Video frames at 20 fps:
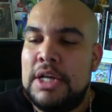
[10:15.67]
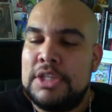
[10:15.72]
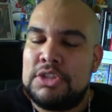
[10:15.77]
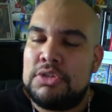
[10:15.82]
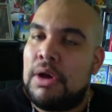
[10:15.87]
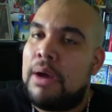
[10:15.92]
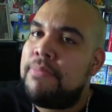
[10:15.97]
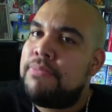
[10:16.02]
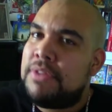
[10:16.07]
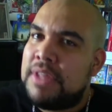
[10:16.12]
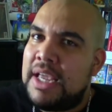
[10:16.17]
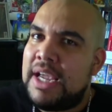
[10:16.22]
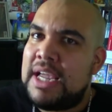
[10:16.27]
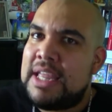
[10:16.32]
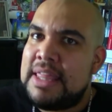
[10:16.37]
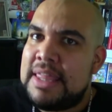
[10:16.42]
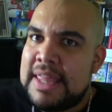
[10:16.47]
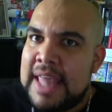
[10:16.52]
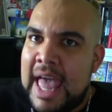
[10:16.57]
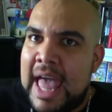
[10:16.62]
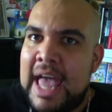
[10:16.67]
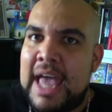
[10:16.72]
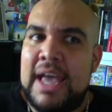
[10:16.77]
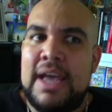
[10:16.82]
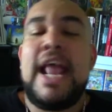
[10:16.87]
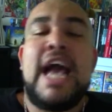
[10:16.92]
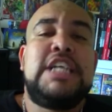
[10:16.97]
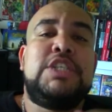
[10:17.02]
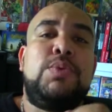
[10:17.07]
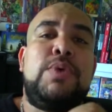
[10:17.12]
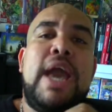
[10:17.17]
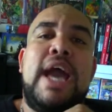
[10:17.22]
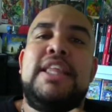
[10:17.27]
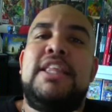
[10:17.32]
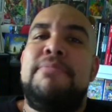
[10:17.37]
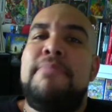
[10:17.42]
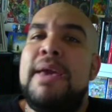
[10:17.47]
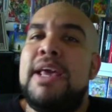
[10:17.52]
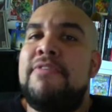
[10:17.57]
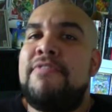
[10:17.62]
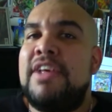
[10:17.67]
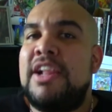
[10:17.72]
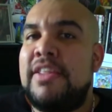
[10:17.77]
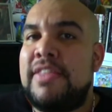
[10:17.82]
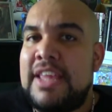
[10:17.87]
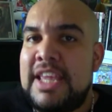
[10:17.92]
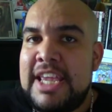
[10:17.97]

So I'm digging that. Next, we had the main event